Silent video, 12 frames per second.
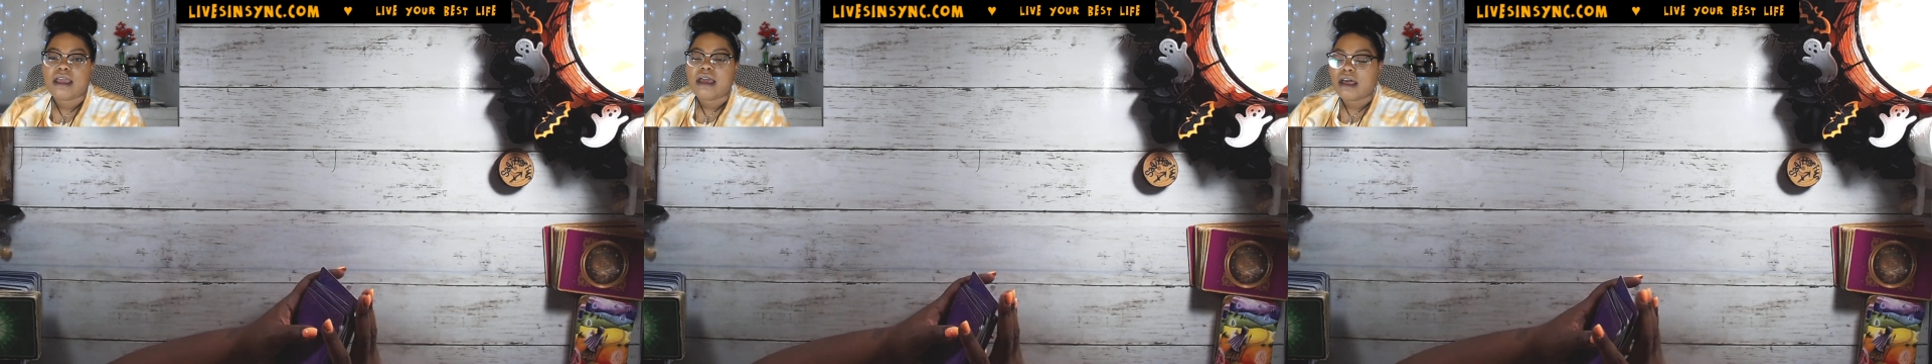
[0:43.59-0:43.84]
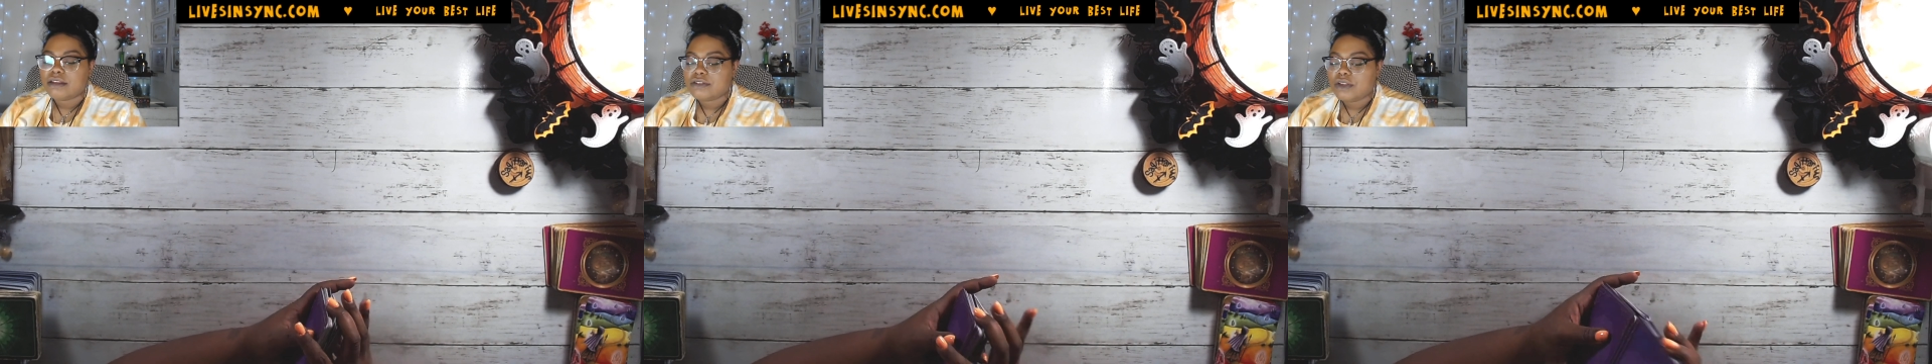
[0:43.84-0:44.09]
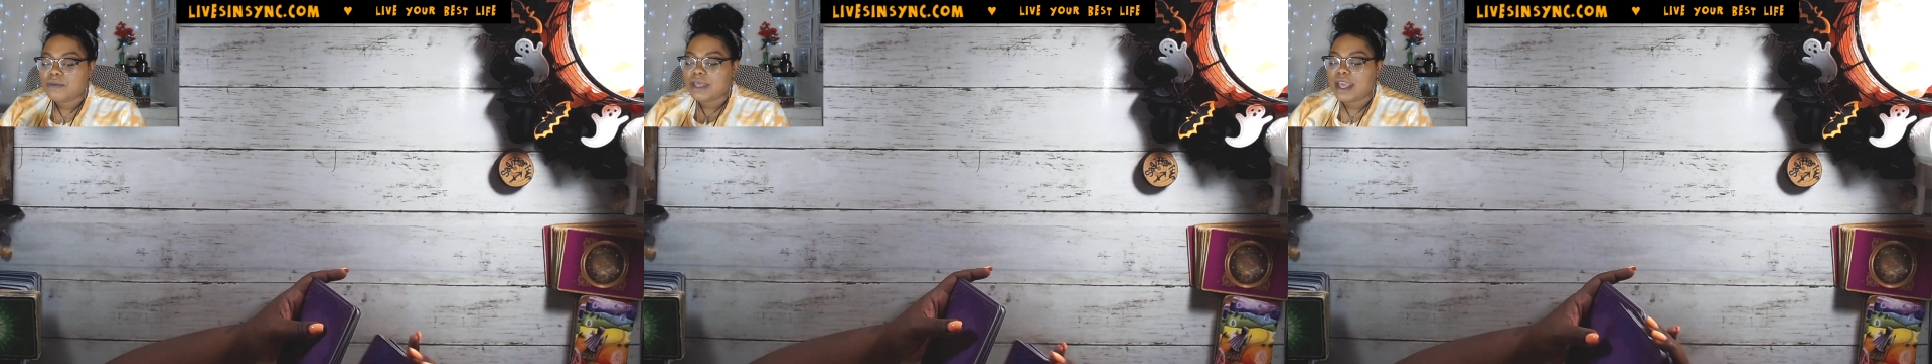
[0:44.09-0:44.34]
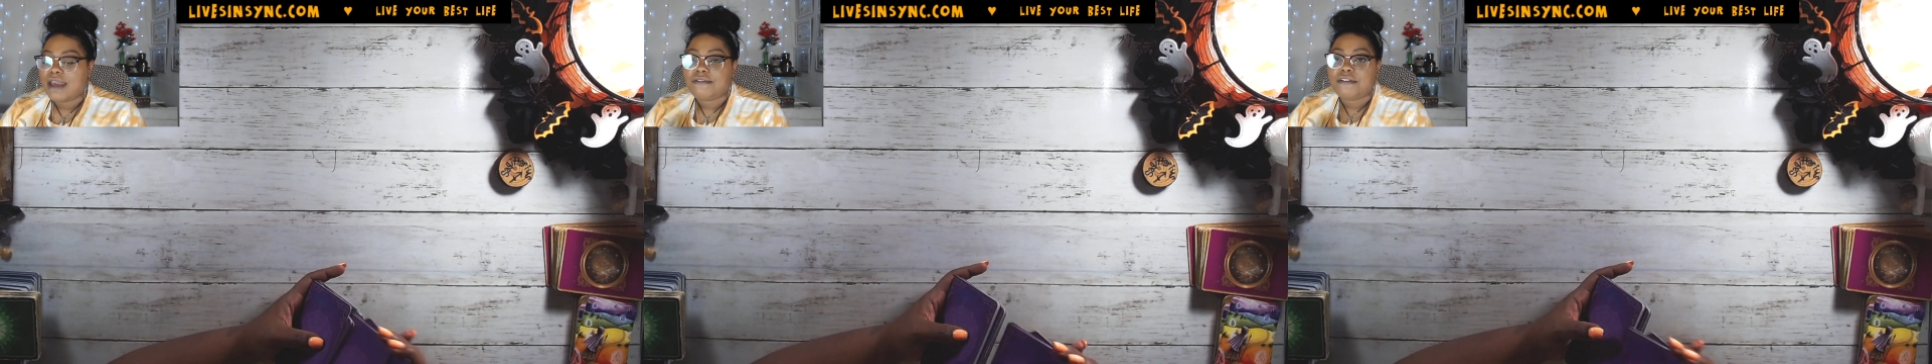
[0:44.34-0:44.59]
Also, we
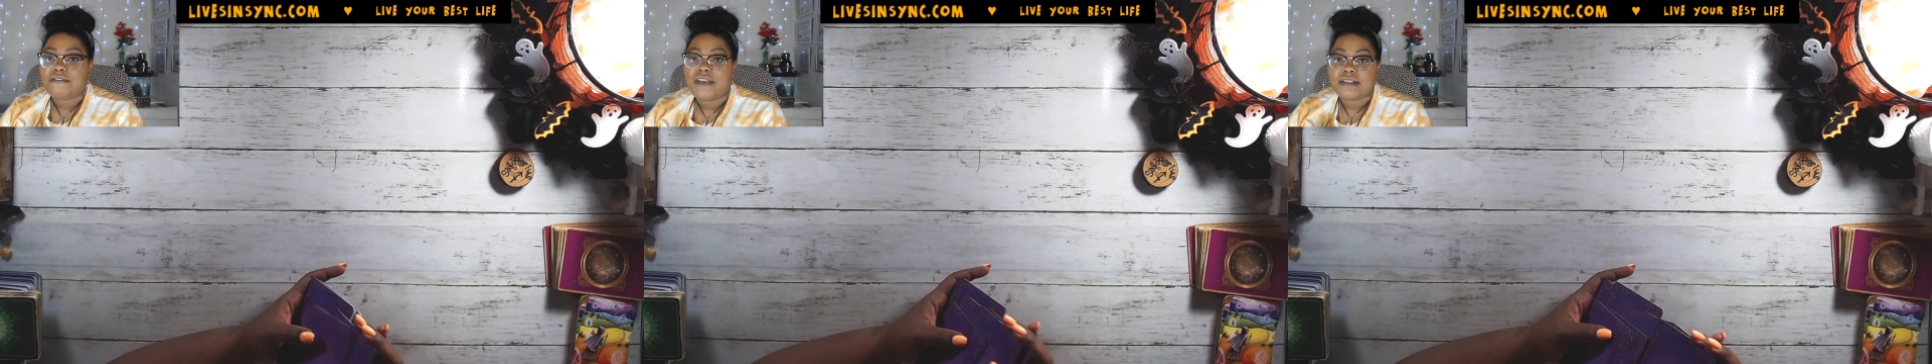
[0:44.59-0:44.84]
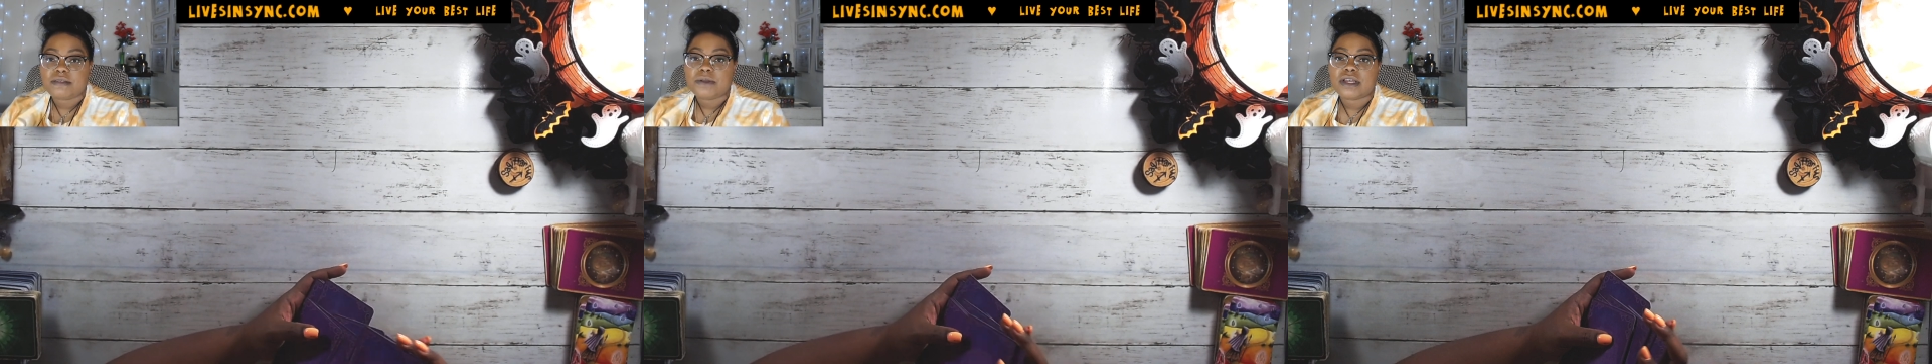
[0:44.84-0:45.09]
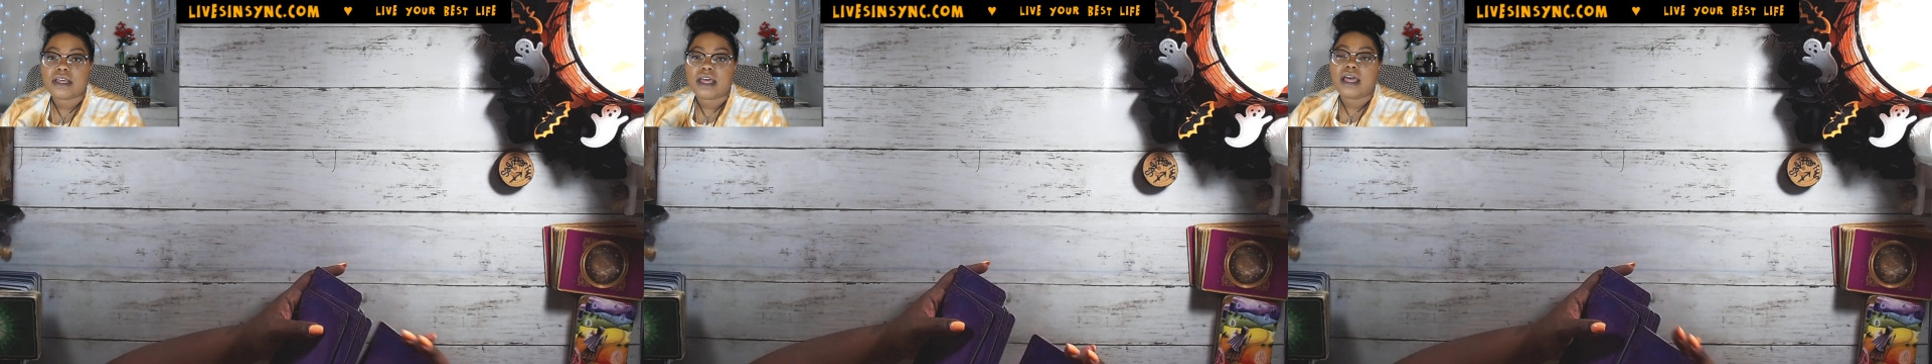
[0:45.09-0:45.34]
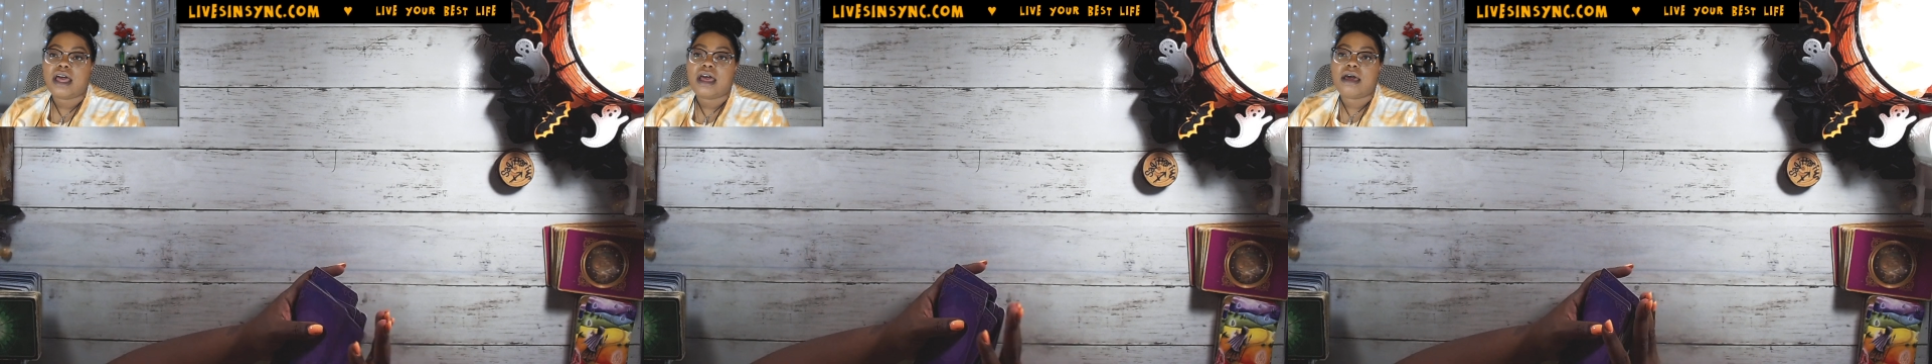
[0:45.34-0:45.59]
have a Facebook
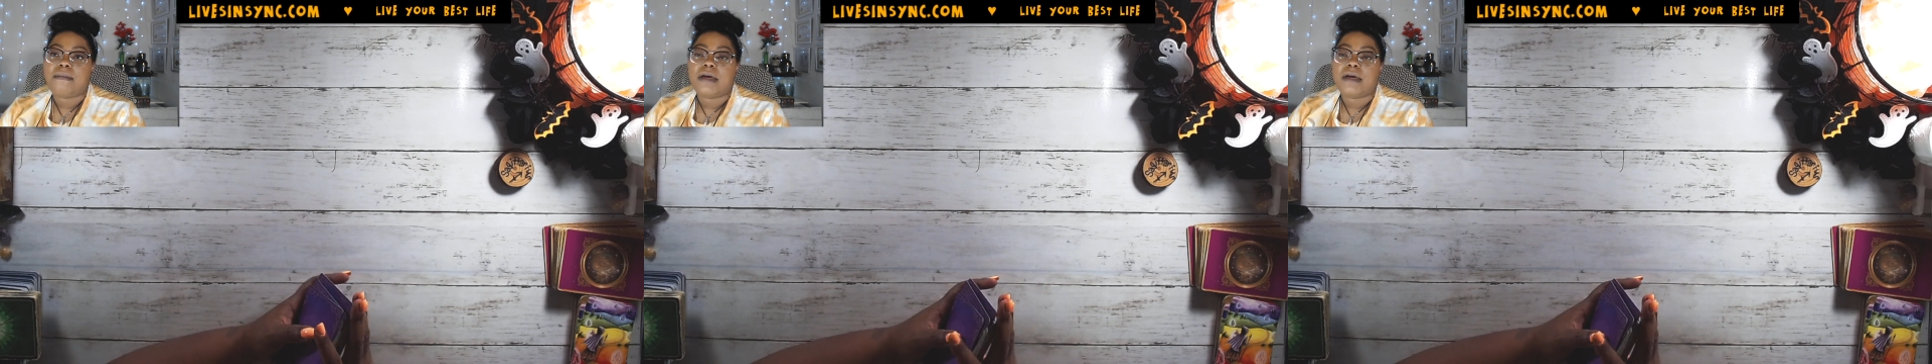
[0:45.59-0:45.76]
um,